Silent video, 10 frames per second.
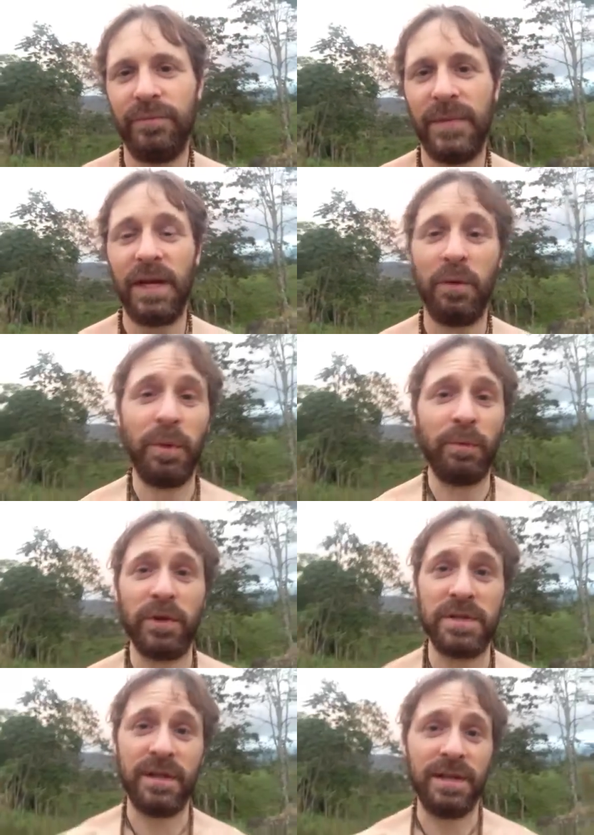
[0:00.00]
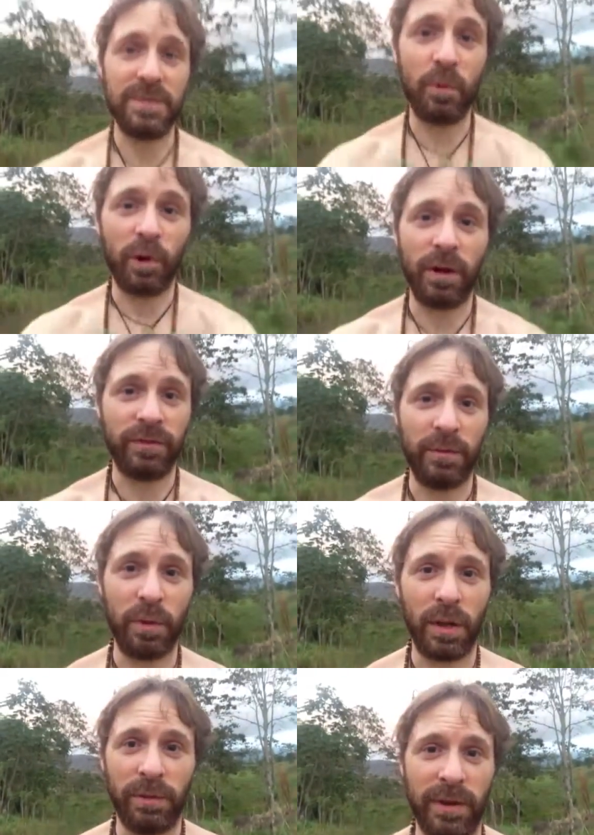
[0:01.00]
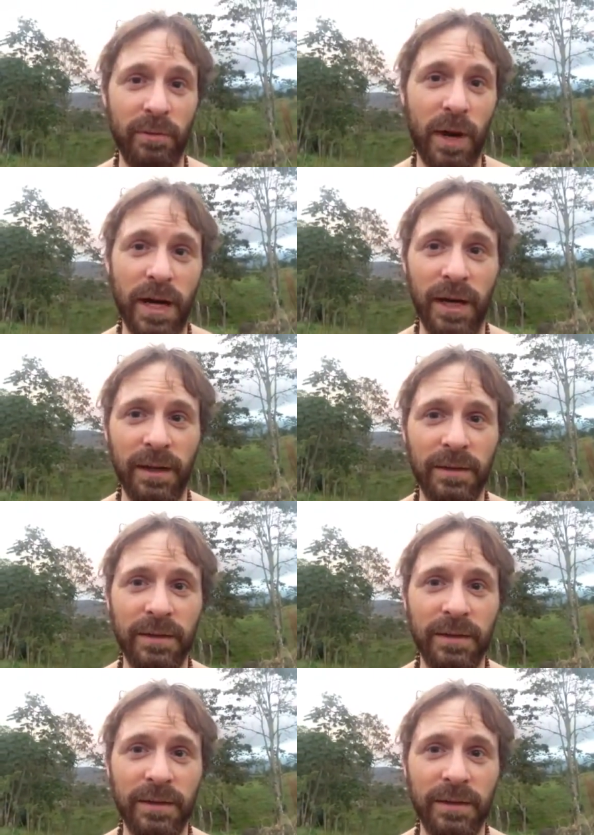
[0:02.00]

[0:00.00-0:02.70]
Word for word: then I'll be posting these more often probably than writing,